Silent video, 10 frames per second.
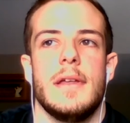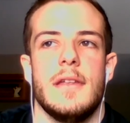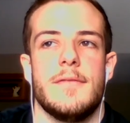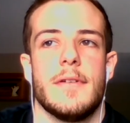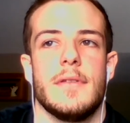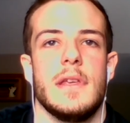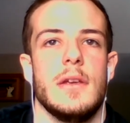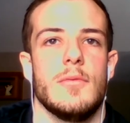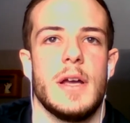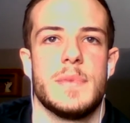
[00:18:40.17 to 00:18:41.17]
And then for the
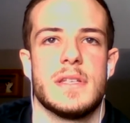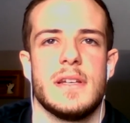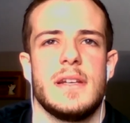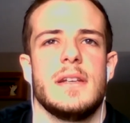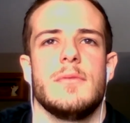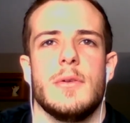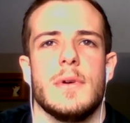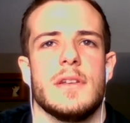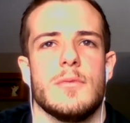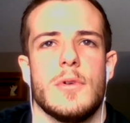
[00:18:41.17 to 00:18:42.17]
website, we
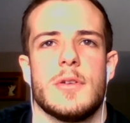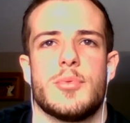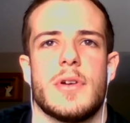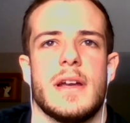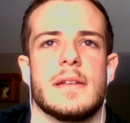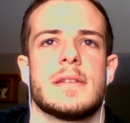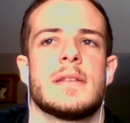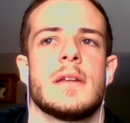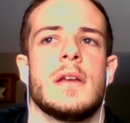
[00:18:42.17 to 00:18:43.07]
went to WordPress.